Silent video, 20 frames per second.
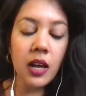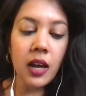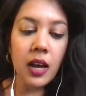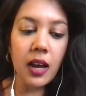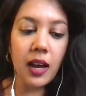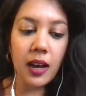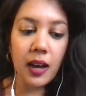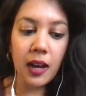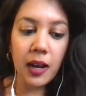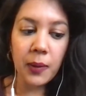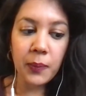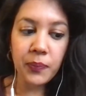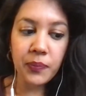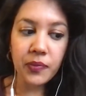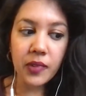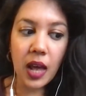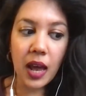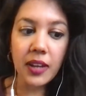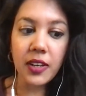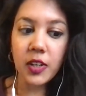
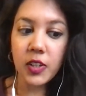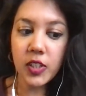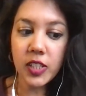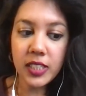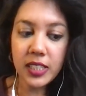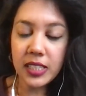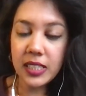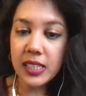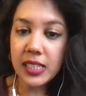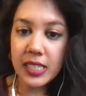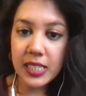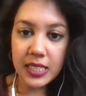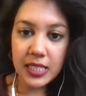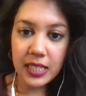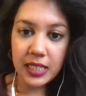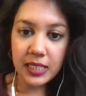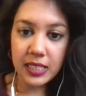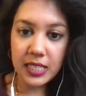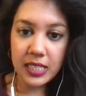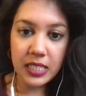Another thing is
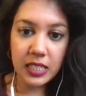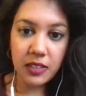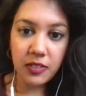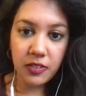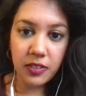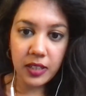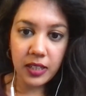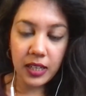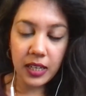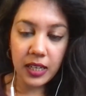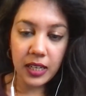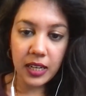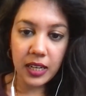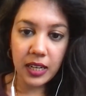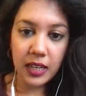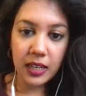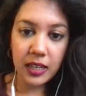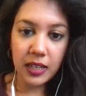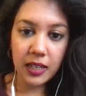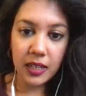that the
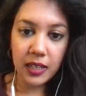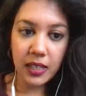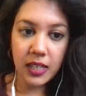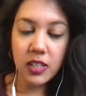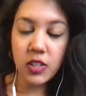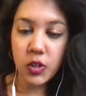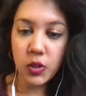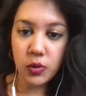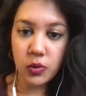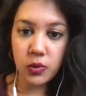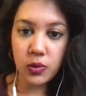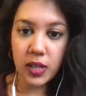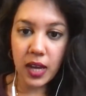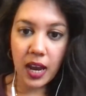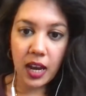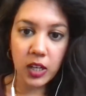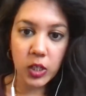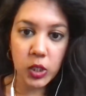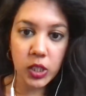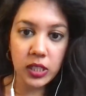CFA Institute
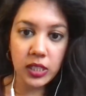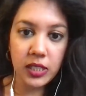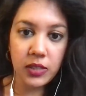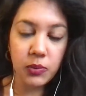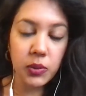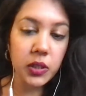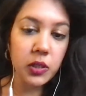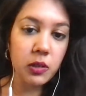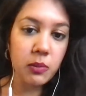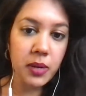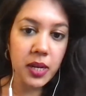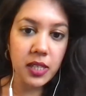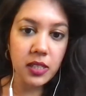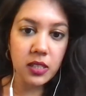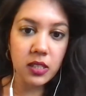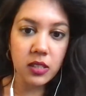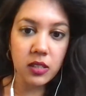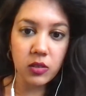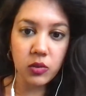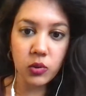actually
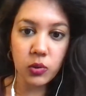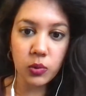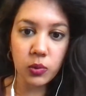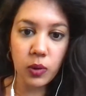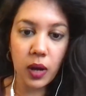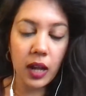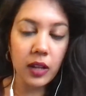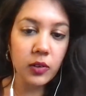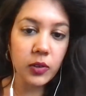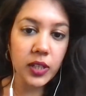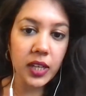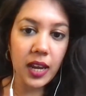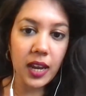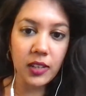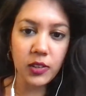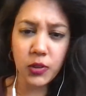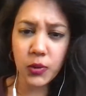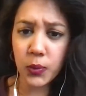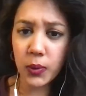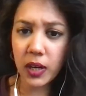recommends to
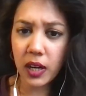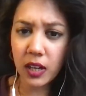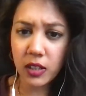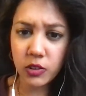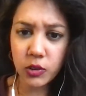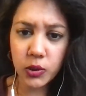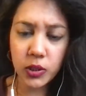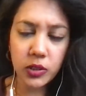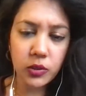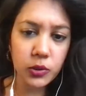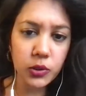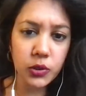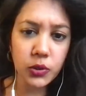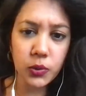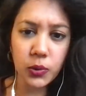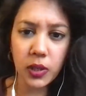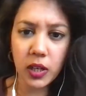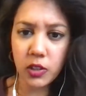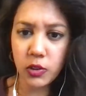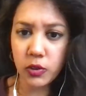allocate 300 or
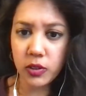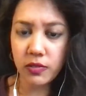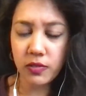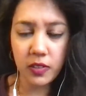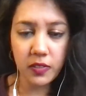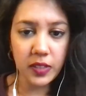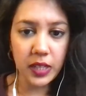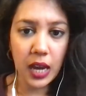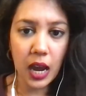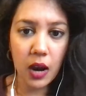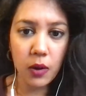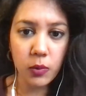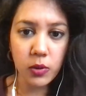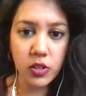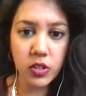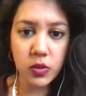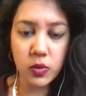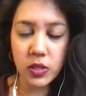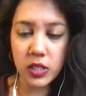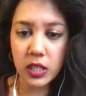350
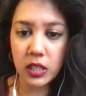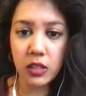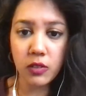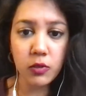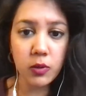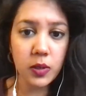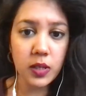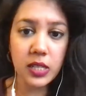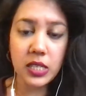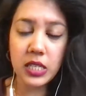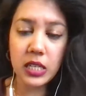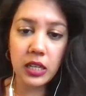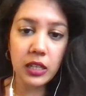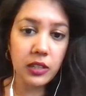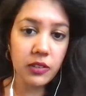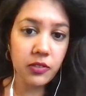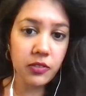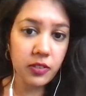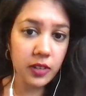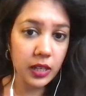hours to study for the
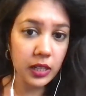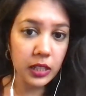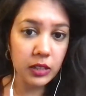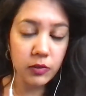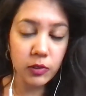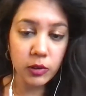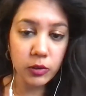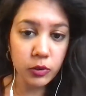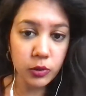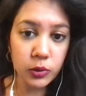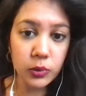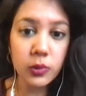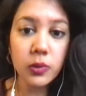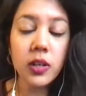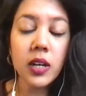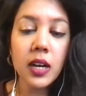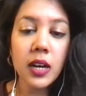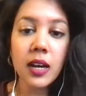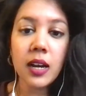CFA Level 2.